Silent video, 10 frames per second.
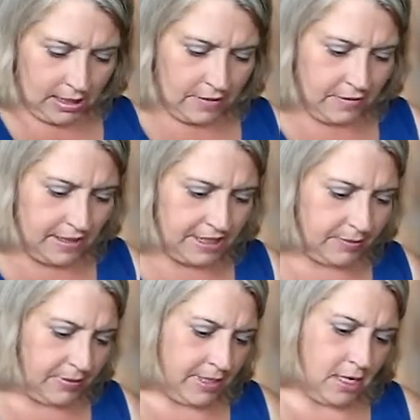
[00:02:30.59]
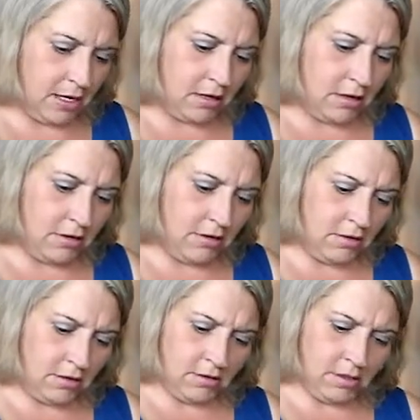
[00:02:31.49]
In this pair,
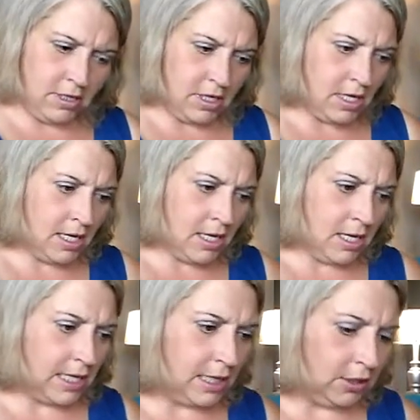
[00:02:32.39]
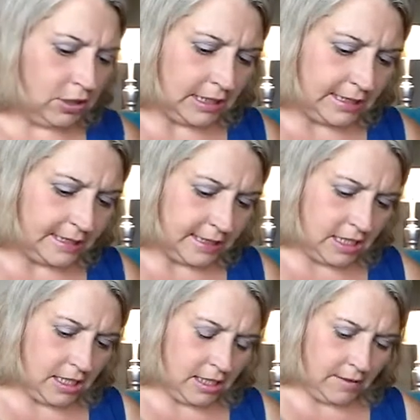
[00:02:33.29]
you can
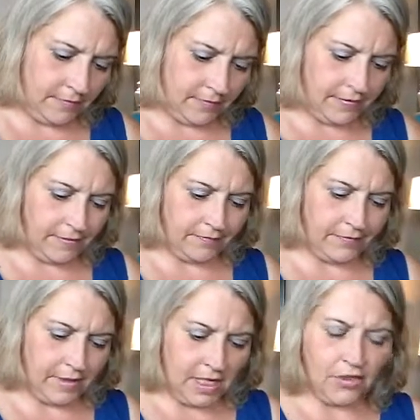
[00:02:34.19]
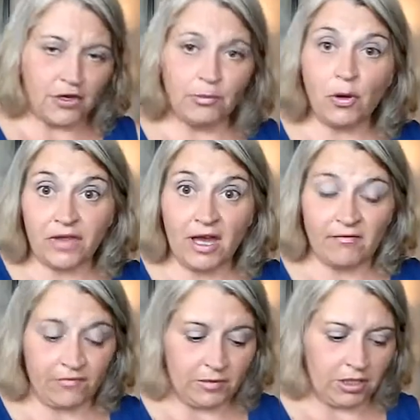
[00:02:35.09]
see they're both
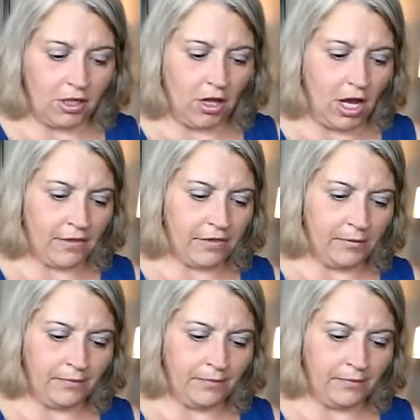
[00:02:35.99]
cut from the cloth.